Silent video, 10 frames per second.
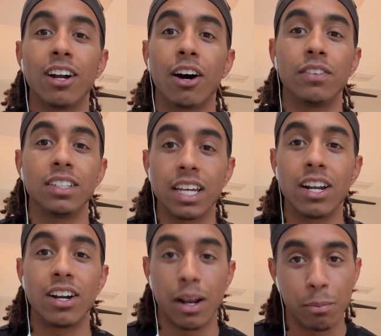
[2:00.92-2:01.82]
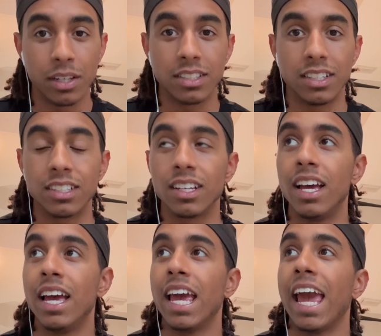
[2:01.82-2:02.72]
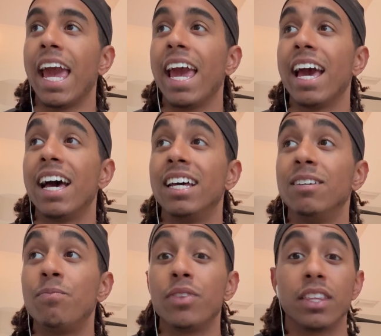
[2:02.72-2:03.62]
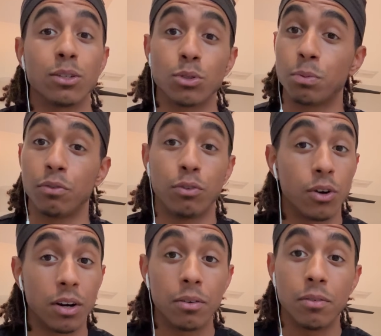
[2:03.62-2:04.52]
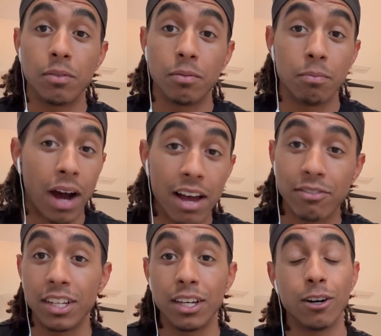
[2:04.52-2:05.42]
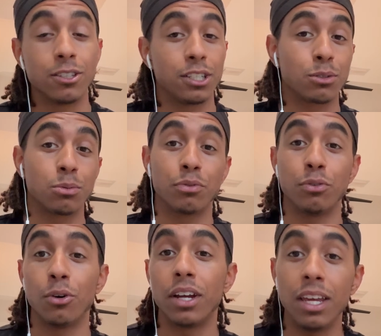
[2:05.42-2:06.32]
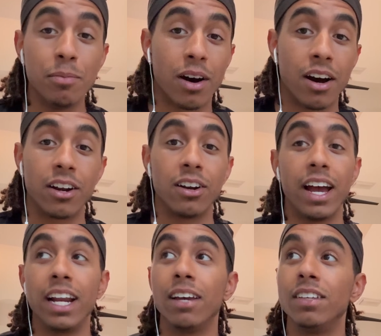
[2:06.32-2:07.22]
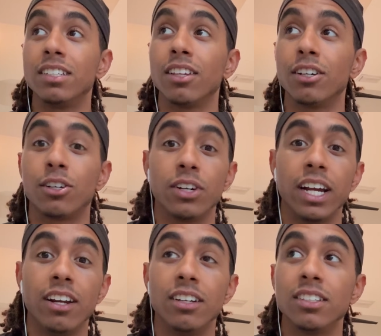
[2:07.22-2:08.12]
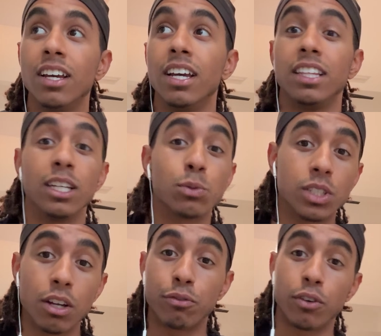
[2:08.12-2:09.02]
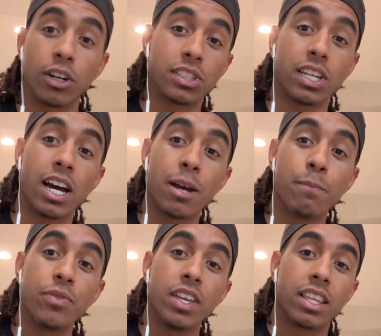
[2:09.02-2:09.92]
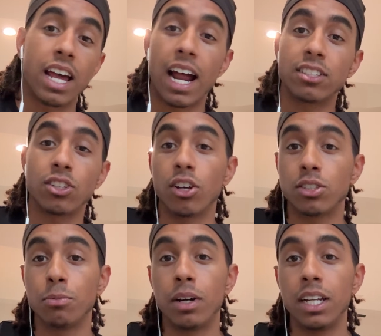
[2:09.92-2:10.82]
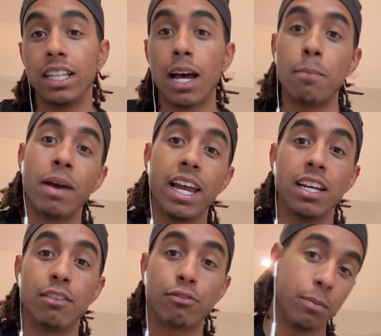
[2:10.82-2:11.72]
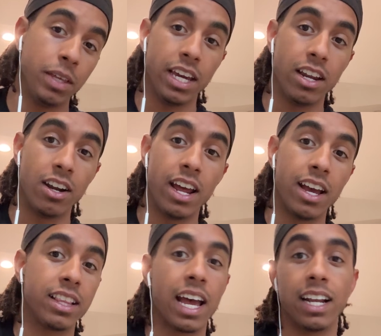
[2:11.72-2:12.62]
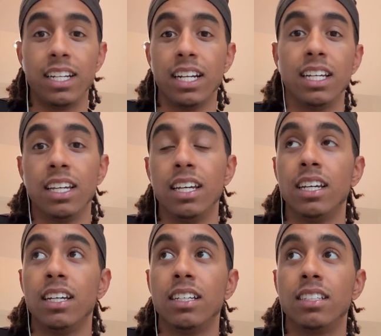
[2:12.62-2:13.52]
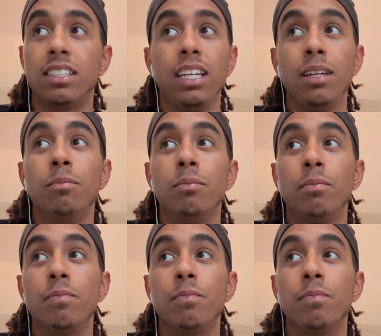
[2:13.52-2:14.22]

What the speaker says: off this internet business. And this was before my videos. This was before Iman or any of these other creators. This was the first time that I saw somebody that made it from the internet that didn't seem